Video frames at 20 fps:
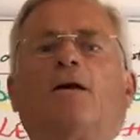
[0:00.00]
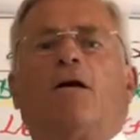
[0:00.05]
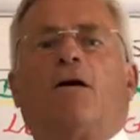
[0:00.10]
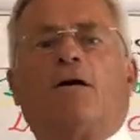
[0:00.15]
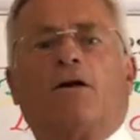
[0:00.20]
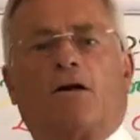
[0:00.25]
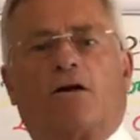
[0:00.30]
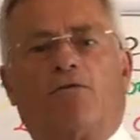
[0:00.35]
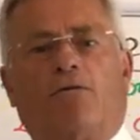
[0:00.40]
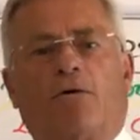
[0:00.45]

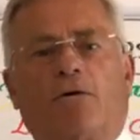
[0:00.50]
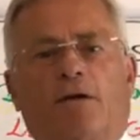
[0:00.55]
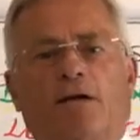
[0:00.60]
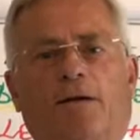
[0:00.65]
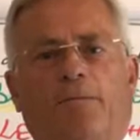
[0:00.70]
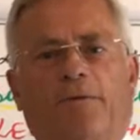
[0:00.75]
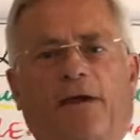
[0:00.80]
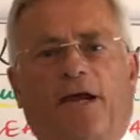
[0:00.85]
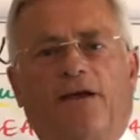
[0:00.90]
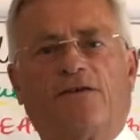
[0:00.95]
on a
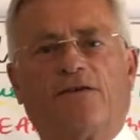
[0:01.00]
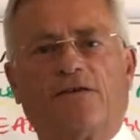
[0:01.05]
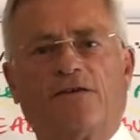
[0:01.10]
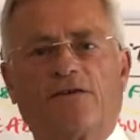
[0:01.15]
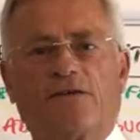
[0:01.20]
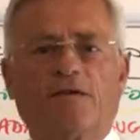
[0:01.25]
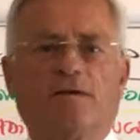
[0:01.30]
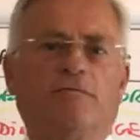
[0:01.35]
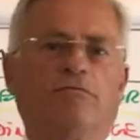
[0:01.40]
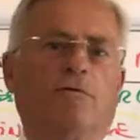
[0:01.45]
quarterly
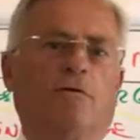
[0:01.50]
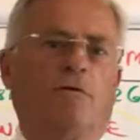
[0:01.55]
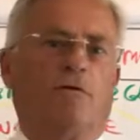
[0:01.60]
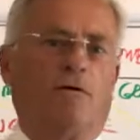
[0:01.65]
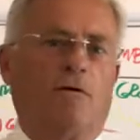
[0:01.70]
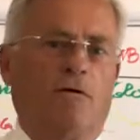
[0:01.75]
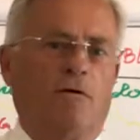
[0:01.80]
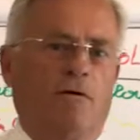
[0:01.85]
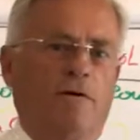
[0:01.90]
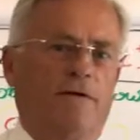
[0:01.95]
basis,
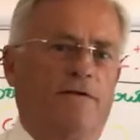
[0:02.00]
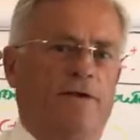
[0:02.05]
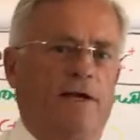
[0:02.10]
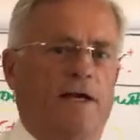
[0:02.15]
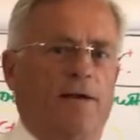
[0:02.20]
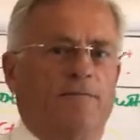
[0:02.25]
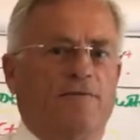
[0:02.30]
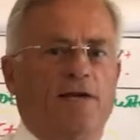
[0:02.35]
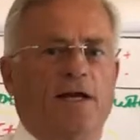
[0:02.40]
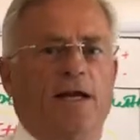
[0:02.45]
all the
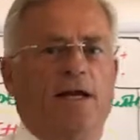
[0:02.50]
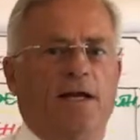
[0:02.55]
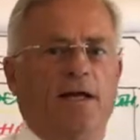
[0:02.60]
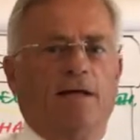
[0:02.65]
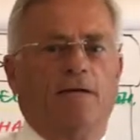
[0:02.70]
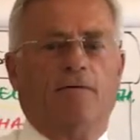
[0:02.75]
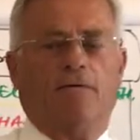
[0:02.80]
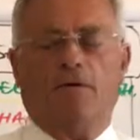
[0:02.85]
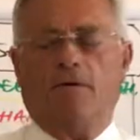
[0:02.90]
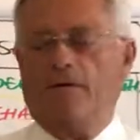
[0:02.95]
same
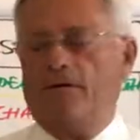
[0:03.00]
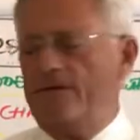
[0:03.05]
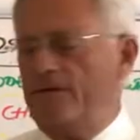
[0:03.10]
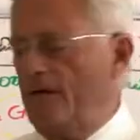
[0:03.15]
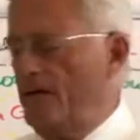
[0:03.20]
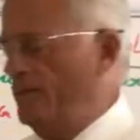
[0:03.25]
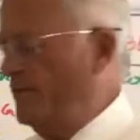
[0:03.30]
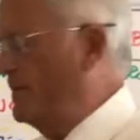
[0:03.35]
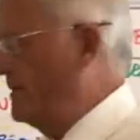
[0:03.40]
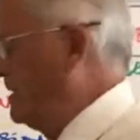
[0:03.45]
time, all the
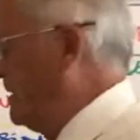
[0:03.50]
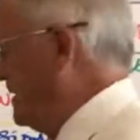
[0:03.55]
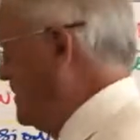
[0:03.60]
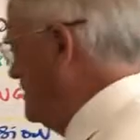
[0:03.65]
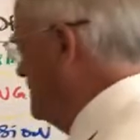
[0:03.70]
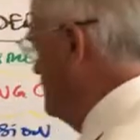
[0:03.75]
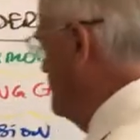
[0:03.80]
same thing.